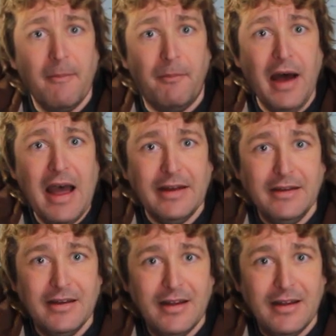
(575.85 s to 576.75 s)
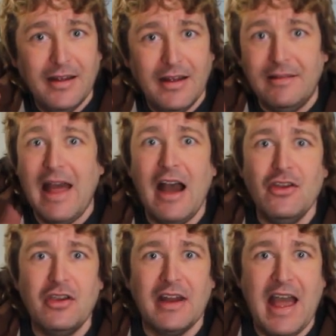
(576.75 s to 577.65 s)
but now
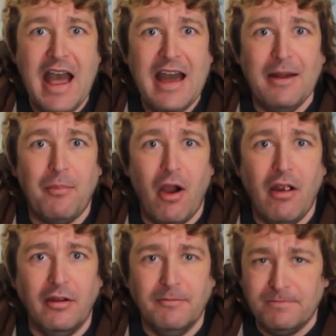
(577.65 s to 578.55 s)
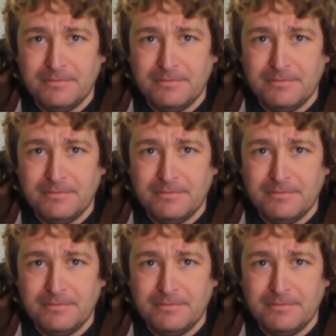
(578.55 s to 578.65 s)
you can add a part.